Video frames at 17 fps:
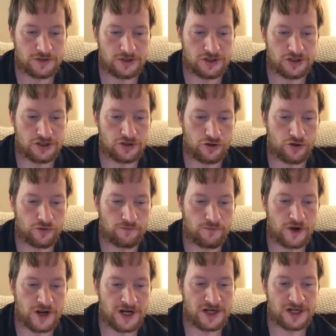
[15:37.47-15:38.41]
So to
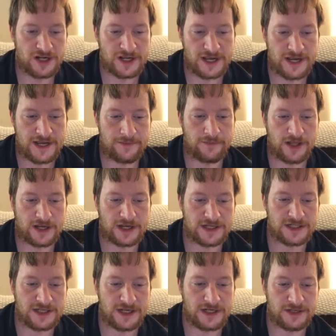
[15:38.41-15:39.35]
win the game, like I
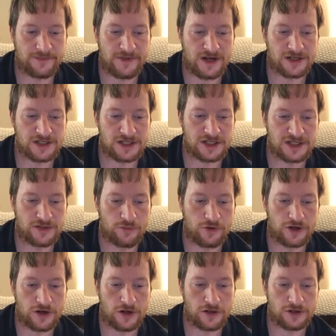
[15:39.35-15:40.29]
said, it's about
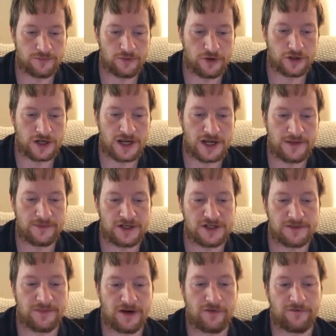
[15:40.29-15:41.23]
$61 per game. That's
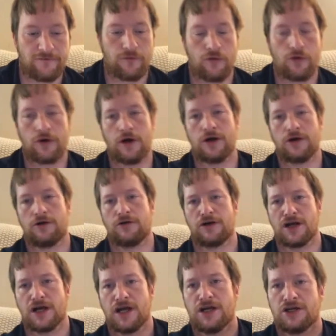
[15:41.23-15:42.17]
about
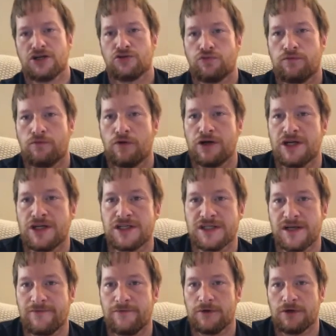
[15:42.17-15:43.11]

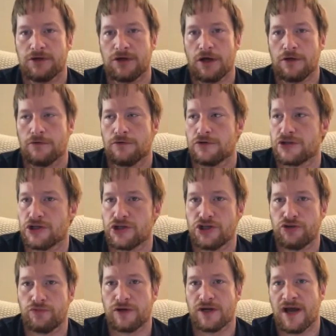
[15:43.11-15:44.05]
$427 that
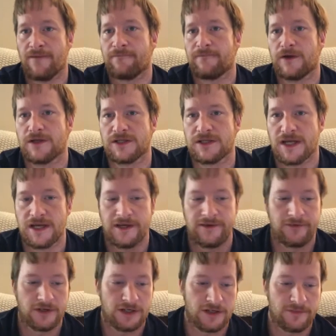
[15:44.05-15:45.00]
you would have to save
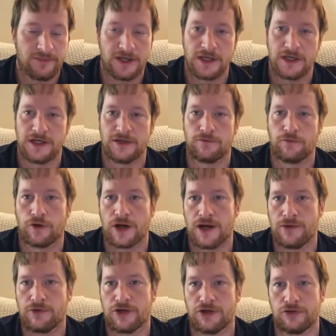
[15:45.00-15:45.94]
in the beginning. What I
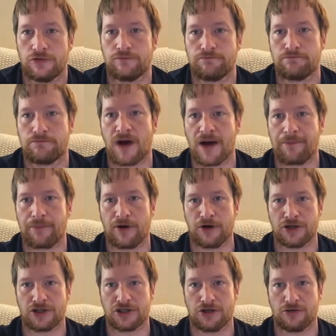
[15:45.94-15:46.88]
would do, my
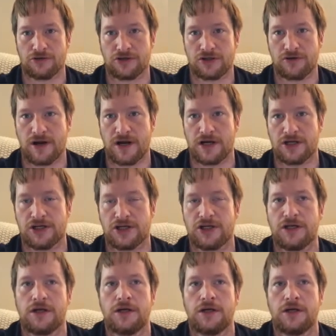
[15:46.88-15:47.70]
personal strategy,